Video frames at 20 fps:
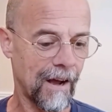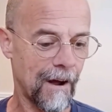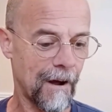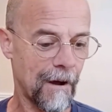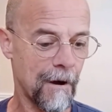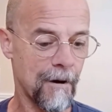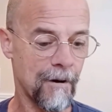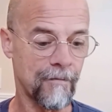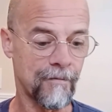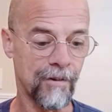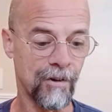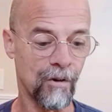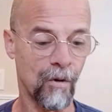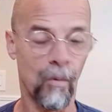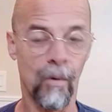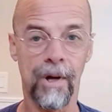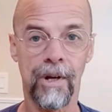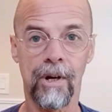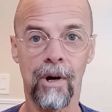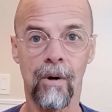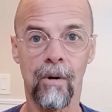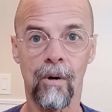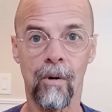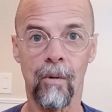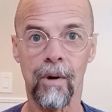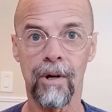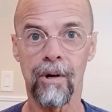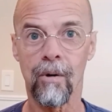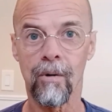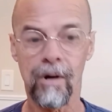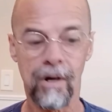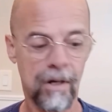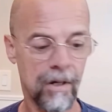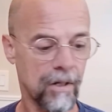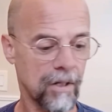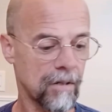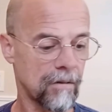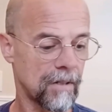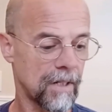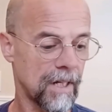If you're a widow or
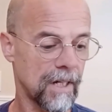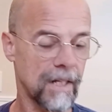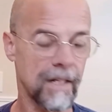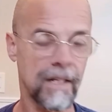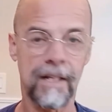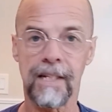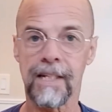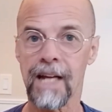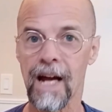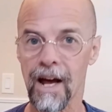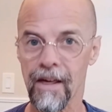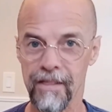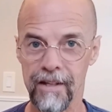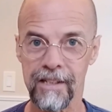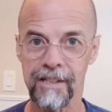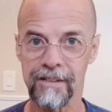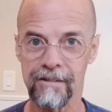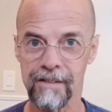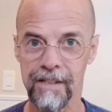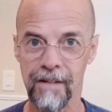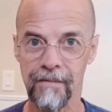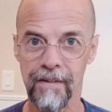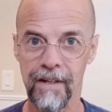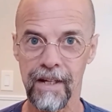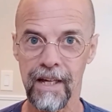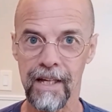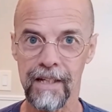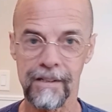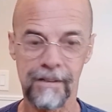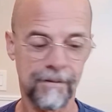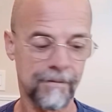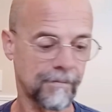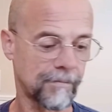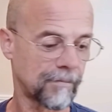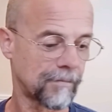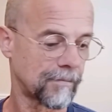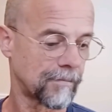widower, you need a death certificate.